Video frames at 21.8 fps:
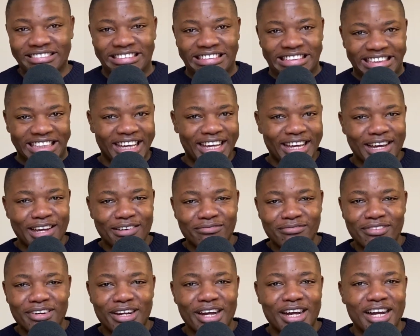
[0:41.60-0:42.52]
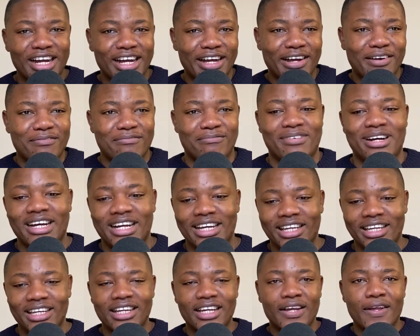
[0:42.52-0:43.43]
camera, a
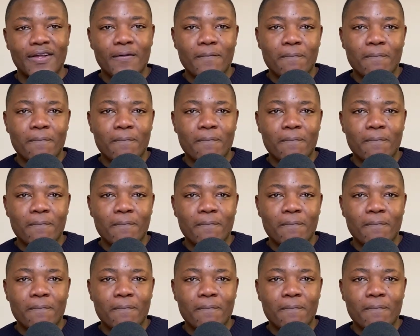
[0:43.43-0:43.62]
mic,